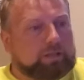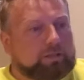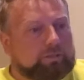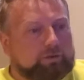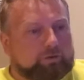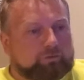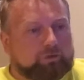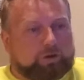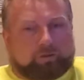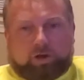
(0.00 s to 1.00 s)
There's
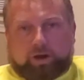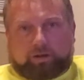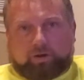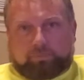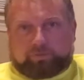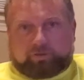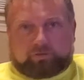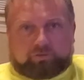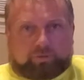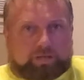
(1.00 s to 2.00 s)
not a lot of
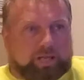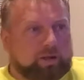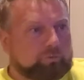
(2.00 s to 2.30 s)
competition right now.